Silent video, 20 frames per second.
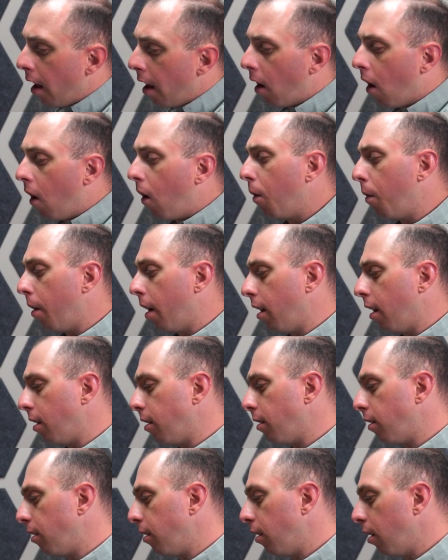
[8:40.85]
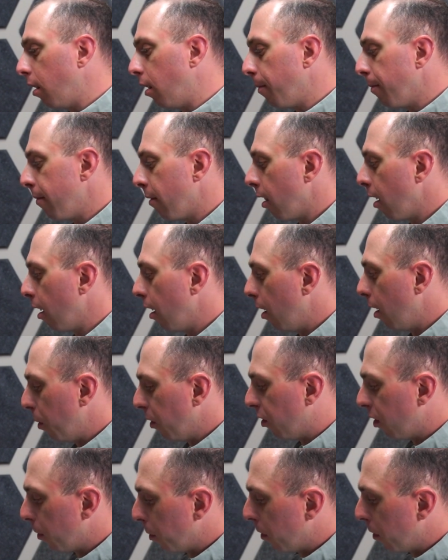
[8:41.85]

Always, which